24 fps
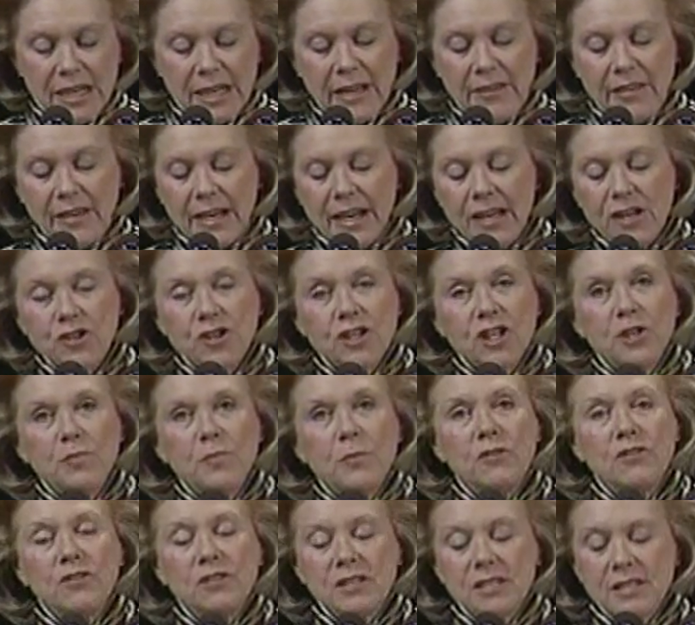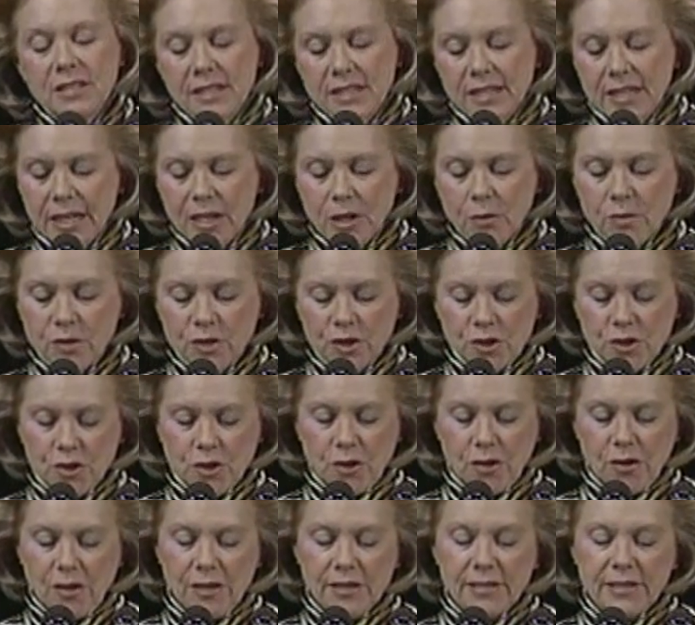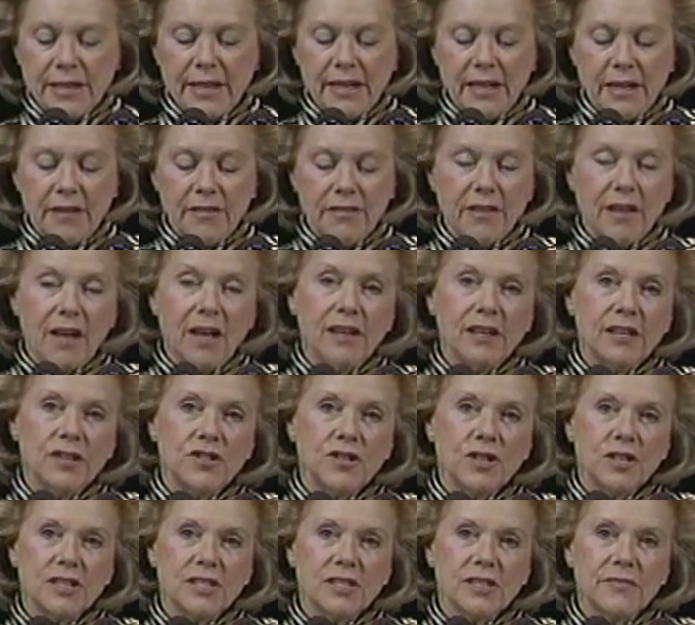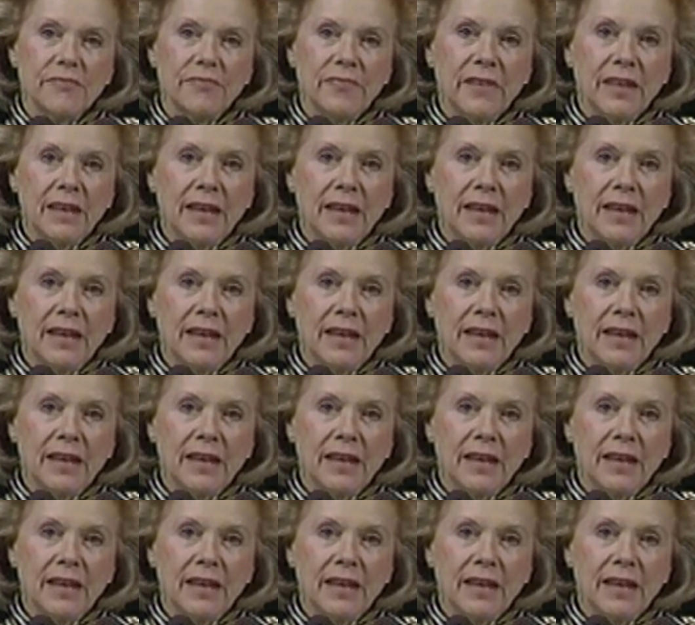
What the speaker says: in the nation's most distinguished journals and anthologies,